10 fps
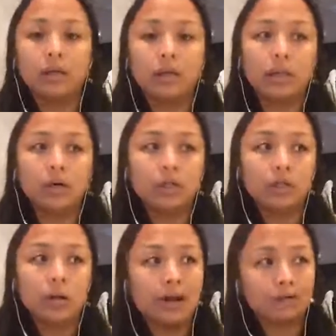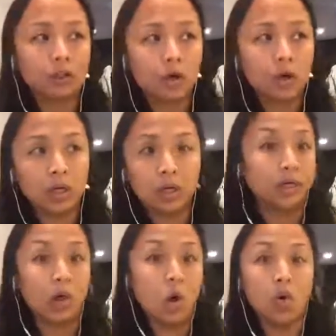You know, you don't have to go
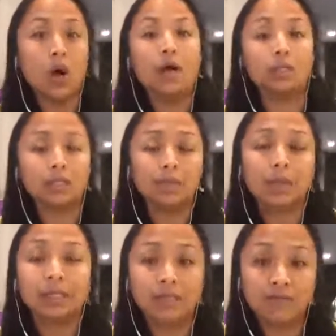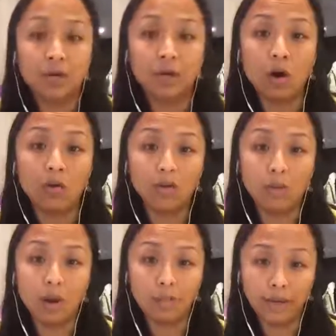clean the whole house. Sometimes it's very
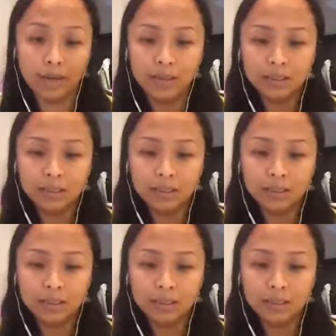overwhelming.